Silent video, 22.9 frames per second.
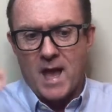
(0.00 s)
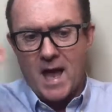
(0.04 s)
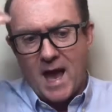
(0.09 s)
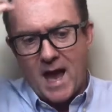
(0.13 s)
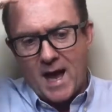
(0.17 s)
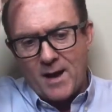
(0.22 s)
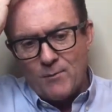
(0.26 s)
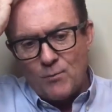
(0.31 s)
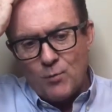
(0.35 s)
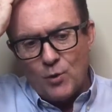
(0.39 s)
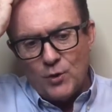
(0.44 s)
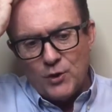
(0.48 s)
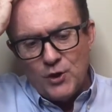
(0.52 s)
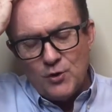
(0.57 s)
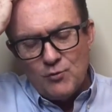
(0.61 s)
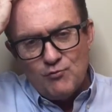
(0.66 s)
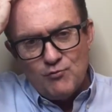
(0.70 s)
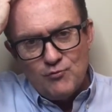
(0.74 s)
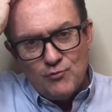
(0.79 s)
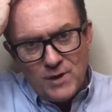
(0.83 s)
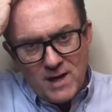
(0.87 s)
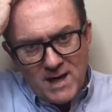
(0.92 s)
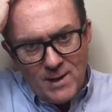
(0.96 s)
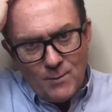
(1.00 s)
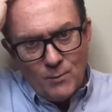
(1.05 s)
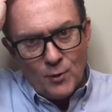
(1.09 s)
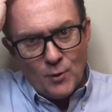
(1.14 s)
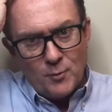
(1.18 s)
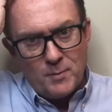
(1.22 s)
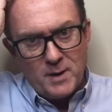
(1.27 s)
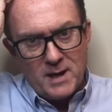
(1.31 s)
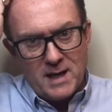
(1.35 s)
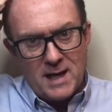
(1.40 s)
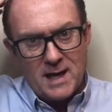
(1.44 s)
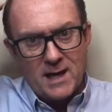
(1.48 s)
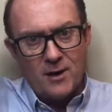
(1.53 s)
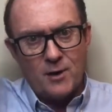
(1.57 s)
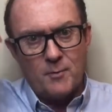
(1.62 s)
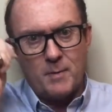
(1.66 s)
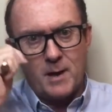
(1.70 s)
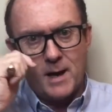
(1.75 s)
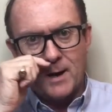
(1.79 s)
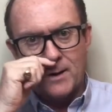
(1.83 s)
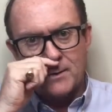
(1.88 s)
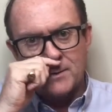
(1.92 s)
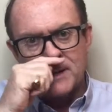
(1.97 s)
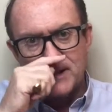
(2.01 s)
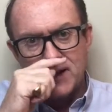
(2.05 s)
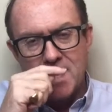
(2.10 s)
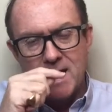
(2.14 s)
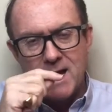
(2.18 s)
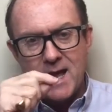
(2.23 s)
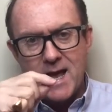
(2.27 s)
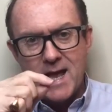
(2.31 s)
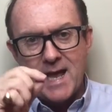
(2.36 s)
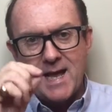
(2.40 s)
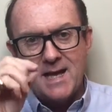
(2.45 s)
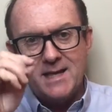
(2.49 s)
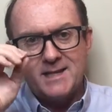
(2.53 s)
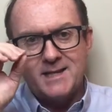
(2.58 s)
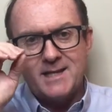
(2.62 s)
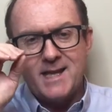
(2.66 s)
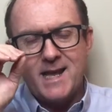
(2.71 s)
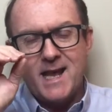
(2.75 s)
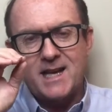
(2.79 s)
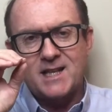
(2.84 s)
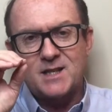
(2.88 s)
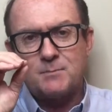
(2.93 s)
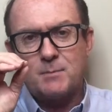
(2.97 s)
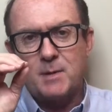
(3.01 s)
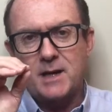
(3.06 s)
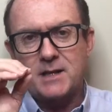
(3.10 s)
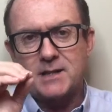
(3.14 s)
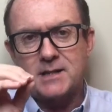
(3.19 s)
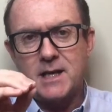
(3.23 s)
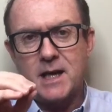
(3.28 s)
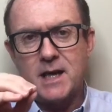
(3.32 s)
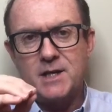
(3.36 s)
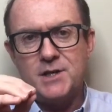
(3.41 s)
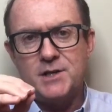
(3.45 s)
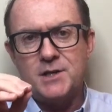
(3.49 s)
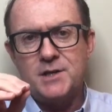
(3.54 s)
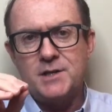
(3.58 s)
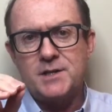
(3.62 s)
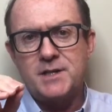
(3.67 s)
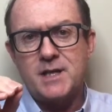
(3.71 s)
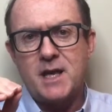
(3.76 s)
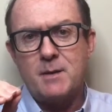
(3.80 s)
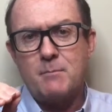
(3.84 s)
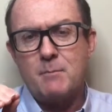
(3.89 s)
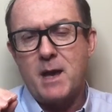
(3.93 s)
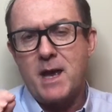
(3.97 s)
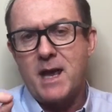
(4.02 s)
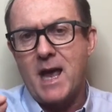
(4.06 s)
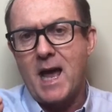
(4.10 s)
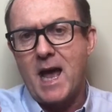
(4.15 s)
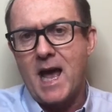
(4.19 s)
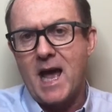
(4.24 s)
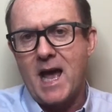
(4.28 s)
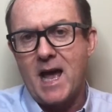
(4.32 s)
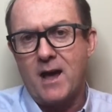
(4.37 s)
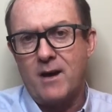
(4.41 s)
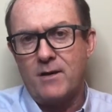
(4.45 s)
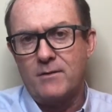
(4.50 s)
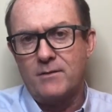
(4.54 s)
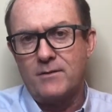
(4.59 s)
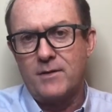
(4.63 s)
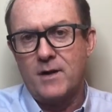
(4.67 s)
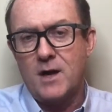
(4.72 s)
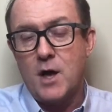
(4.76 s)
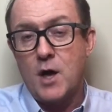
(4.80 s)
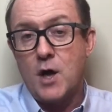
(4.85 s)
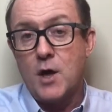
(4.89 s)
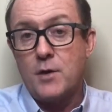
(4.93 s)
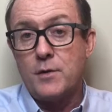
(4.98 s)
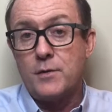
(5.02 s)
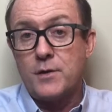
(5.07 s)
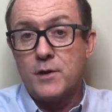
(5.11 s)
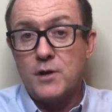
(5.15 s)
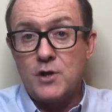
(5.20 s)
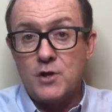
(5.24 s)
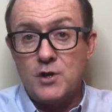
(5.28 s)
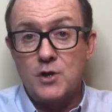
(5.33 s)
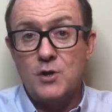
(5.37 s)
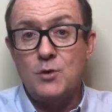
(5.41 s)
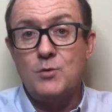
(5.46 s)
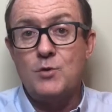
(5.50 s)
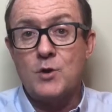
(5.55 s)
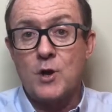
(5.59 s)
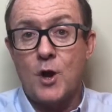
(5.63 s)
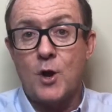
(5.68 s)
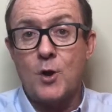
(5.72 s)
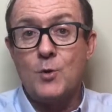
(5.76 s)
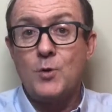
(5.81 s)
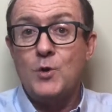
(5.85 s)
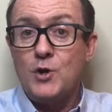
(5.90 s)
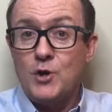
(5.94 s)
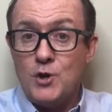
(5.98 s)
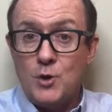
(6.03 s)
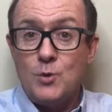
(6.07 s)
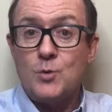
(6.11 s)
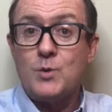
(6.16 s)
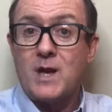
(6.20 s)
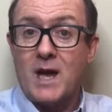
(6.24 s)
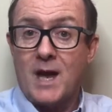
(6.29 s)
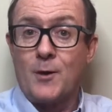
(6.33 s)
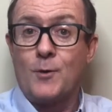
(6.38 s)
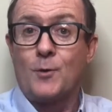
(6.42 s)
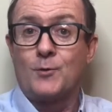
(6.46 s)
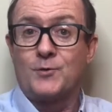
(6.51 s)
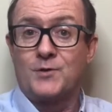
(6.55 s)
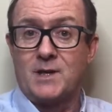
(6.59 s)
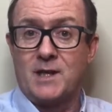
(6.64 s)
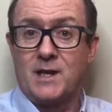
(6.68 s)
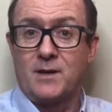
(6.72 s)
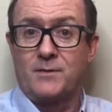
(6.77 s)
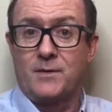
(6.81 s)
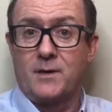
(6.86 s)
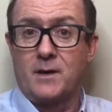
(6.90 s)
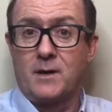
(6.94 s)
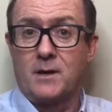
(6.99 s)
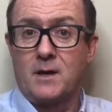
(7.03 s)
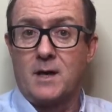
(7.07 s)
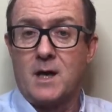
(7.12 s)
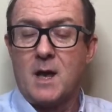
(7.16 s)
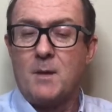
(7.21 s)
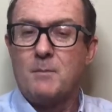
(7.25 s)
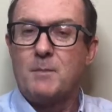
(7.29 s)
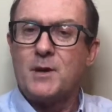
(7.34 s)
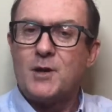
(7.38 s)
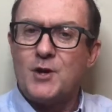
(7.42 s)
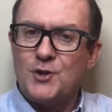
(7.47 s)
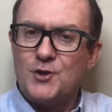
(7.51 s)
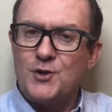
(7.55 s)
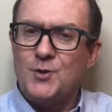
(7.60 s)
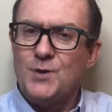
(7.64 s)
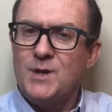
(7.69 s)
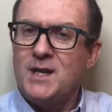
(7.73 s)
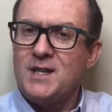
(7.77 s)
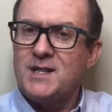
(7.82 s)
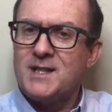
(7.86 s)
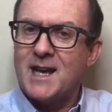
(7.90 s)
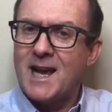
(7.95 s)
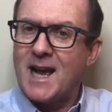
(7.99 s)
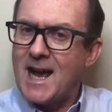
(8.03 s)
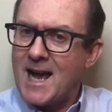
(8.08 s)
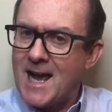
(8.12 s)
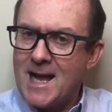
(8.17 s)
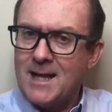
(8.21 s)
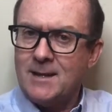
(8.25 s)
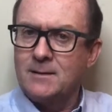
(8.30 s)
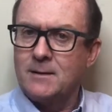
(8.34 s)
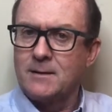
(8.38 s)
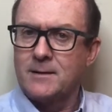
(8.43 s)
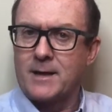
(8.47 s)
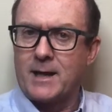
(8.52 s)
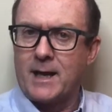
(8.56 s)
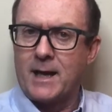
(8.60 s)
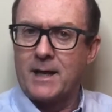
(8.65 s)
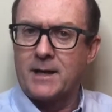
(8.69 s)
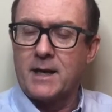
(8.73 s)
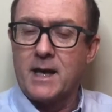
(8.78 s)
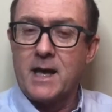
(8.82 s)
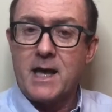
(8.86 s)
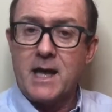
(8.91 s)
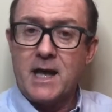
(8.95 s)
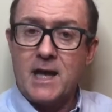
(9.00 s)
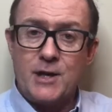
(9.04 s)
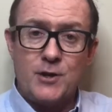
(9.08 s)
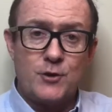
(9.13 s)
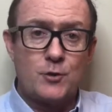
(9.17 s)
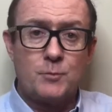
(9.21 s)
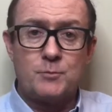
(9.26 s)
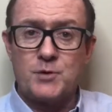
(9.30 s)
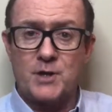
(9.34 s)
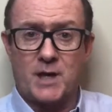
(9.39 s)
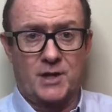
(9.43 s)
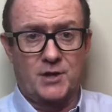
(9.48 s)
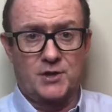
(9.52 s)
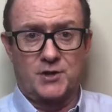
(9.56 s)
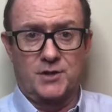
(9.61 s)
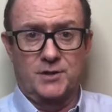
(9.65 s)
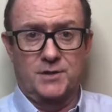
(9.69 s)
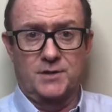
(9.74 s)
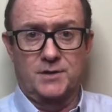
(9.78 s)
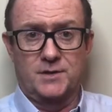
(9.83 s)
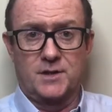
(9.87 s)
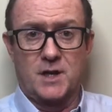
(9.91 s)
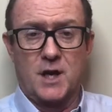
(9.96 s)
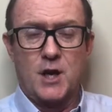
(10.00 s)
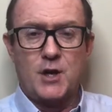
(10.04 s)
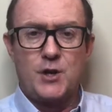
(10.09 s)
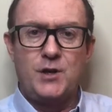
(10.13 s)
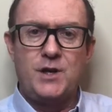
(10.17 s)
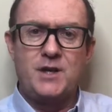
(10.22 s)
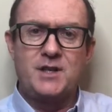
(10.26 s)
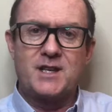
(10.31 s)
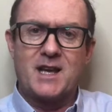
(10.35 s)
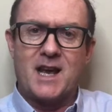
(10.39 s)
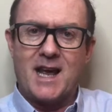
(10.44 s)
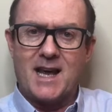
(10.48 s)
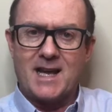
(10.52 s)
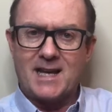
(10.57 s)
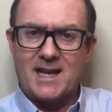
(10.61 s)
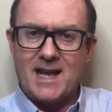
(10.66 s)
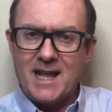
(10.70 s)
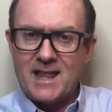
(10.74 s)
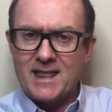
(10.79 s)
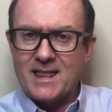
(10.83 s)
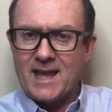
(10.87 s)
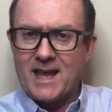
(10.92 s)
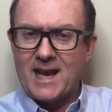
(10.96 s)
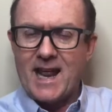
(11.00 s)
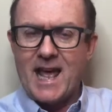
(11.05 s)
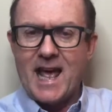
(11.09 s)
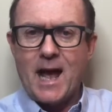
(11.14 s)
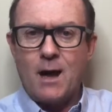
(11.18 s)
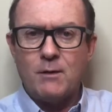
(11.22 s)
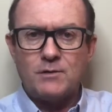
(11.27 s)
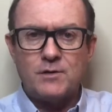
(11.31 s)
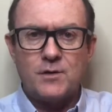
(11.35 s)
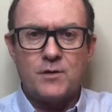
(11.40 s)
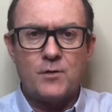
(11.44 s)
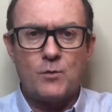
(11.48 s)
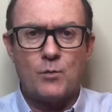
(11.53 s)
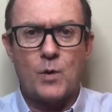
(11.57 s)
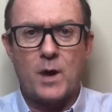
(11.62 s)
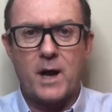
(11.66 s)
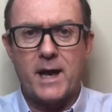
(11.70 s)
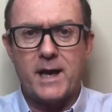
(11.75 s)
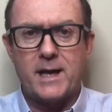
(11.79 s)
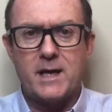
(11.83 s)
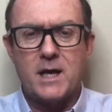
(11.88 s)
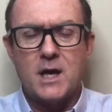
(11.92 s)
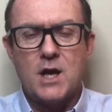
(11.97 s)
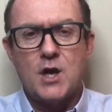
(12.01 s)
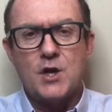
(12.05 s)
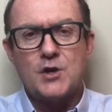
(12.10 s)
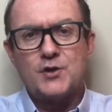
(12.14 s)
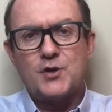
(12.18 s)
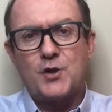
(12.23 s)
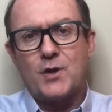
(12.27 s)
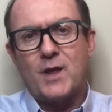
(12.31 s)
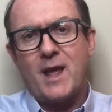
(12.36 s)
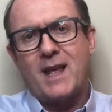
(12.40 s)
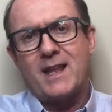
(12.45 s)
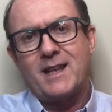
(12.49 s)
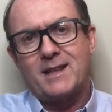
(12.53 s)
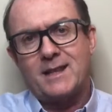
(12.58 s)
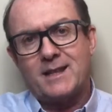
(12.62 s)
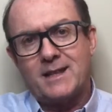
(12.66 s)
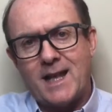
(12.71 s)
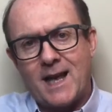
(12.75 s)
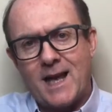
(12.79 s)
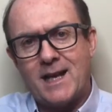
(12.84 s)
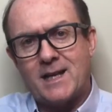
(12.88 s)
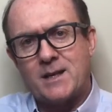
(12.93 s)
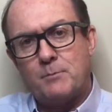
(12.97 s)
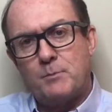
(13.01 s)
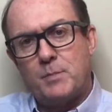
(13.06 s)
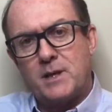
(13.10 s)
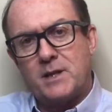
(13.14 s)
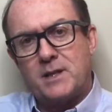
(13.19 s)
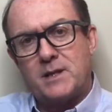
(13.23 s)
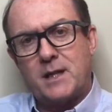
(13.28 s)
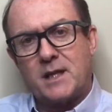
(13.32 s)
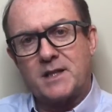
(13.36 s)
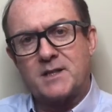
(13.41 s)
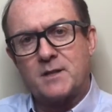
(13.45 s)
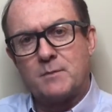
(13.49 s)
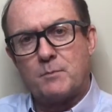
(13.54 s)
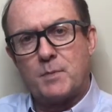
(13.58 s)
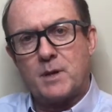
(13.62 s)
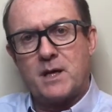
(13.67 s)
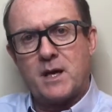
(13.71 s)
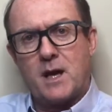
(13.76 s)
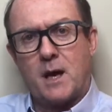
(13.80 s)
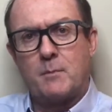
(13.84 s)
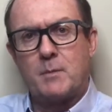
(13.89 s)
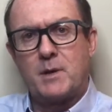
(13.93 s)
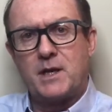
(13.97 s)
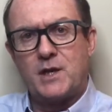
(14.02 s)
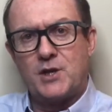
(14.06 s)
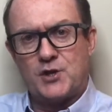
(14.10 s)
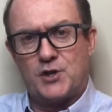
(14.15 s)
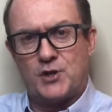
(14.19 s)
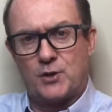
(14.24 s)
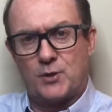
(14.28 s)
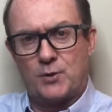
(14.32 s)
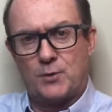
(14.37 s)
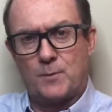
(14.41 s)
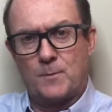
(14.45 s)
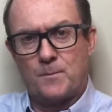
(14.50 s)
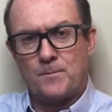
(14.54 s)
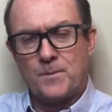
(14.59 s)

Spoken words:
And what you really want to be clear about is the expectations they may have that you know you cannot deliver, because you need to handle that in your objections. You need to get that out of the way so that that doesn't become an issue.